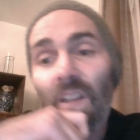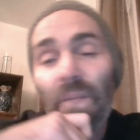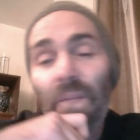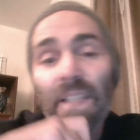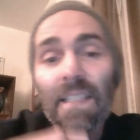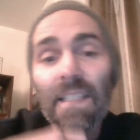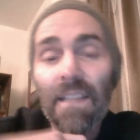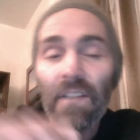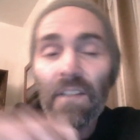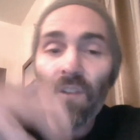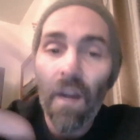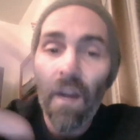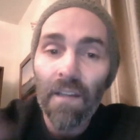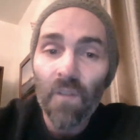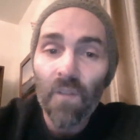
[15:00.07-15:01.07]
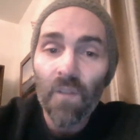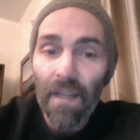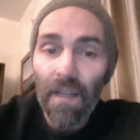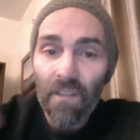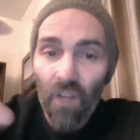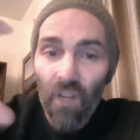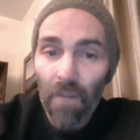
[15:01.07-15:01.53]
officers that are trying to do
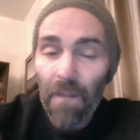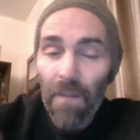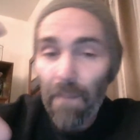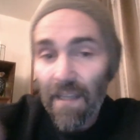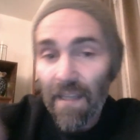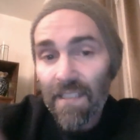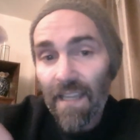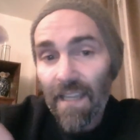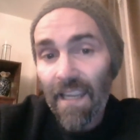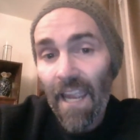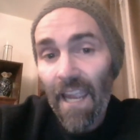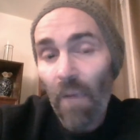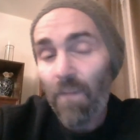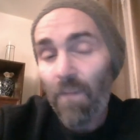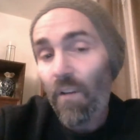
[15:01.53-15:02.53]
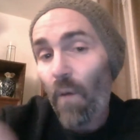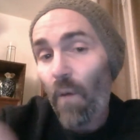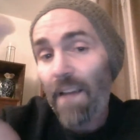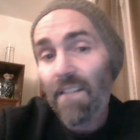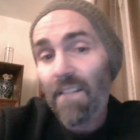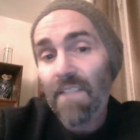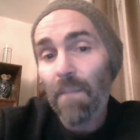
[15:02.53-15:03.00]
their job the best they can with
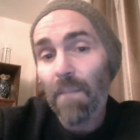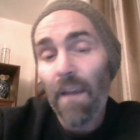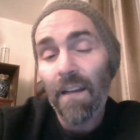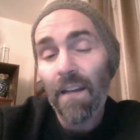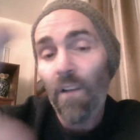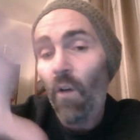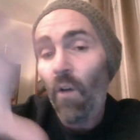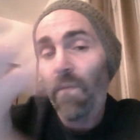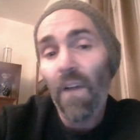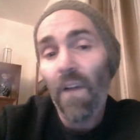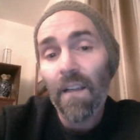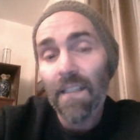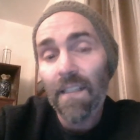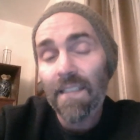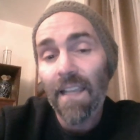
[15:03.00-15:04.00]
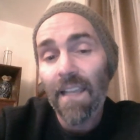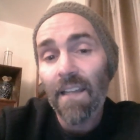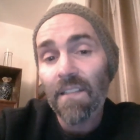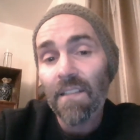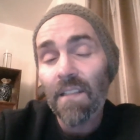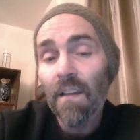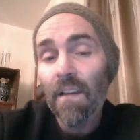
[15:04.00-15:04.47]
directives that make no fucking
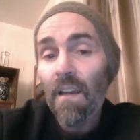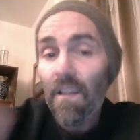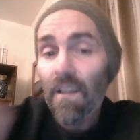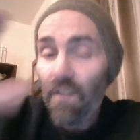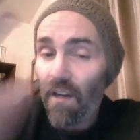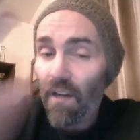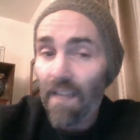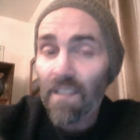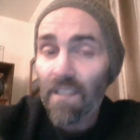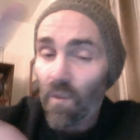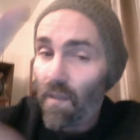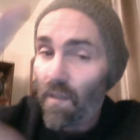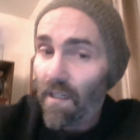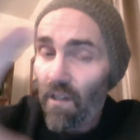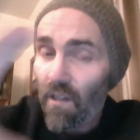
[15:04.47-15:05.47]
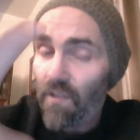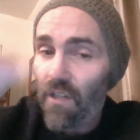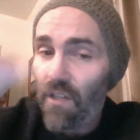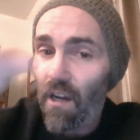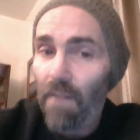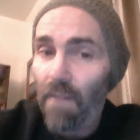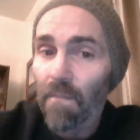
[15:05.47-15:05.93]
sense, you guys are doing a good
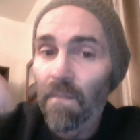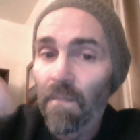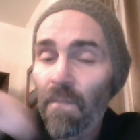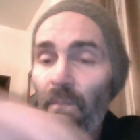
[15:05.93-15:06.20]
job.